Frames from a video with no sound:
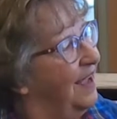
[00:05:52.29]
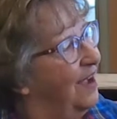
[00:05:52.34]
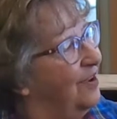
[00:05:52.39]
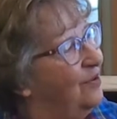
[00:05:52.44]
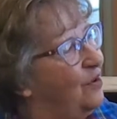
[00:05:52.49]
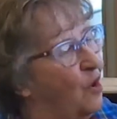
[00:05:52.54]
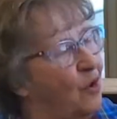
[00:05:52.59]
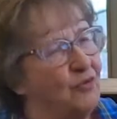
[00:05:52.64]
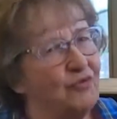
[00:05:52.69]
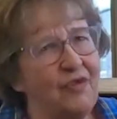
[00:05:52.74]

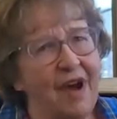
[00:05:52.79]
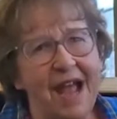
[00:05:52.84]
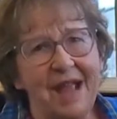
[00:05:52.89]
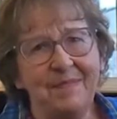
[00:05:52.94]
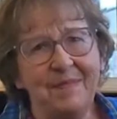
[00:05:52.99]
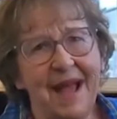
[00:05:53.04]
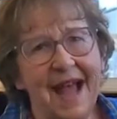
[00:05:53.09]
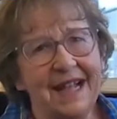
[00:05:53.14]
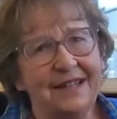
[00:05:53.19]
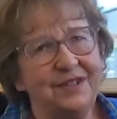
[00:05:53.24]
go right
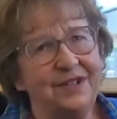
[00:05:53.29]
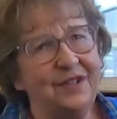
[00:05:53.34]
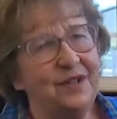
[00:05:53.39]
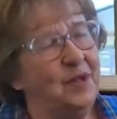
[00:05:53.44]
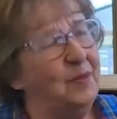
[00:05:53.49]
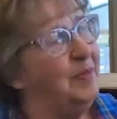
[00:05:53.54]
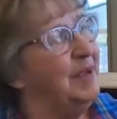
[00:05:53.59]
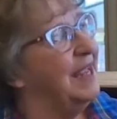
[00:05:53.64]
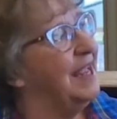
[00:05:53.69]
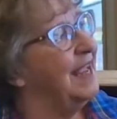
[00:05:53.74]
back to the
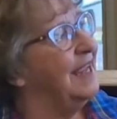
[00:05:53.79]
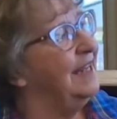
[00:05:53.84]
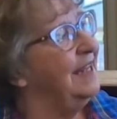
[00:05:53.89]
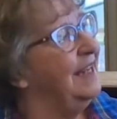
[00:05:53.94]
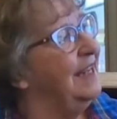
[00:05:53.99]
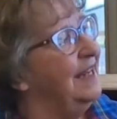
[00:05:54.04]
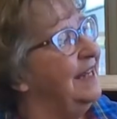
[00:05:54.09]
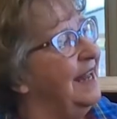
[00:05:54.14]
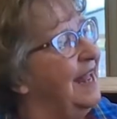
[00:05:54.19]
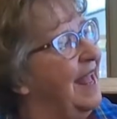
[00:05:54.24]

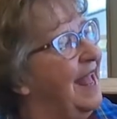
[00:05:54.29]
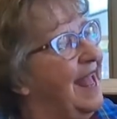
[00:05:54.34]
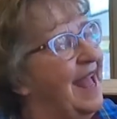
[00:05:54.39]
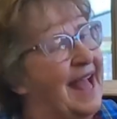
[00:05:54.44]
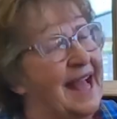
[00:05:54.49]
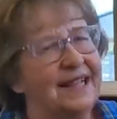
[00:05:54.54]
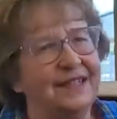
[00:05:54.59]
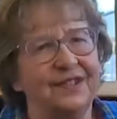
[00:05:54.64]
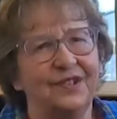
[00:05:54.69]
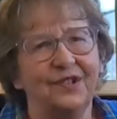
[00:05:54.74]
beginning
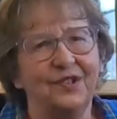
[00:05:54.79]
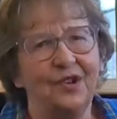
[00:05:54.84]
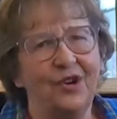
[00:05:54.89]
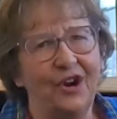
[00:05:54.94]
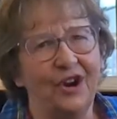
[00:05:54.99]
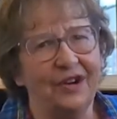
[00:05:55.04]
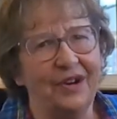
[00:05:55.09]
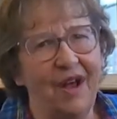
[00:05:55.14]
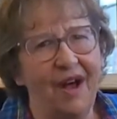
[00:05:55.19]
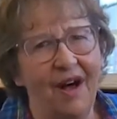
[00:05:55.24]
and
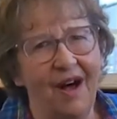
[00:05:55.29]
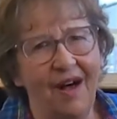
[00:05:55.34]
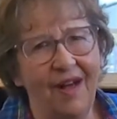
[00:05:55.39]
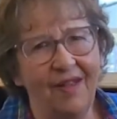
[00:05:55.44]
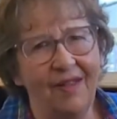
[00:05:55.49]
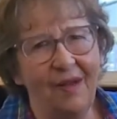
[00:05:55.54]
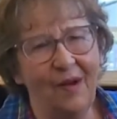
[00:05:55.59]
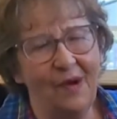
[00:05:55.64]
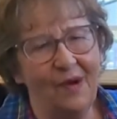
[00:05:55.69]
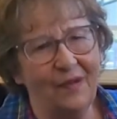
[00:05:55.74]
start
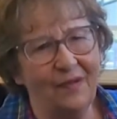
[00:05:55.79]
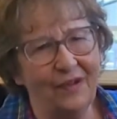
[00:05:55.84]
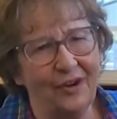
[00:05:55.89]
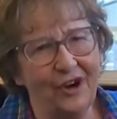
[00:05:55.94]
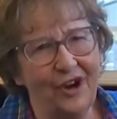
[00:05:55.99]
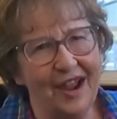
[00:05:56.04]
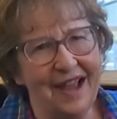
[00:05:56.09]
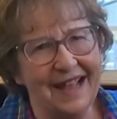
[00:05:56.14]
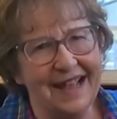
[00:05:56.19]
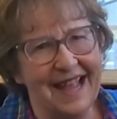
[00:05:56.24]
all
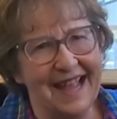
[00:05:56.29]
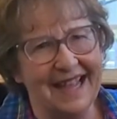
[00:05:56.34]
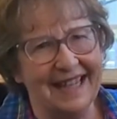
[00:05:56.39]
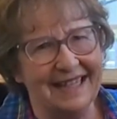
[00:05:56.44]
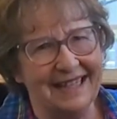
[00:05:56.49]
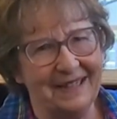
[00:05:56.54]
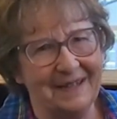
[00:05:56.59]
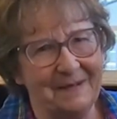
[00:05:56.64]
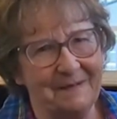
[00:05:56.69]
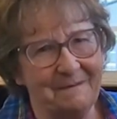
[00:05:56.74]
over again.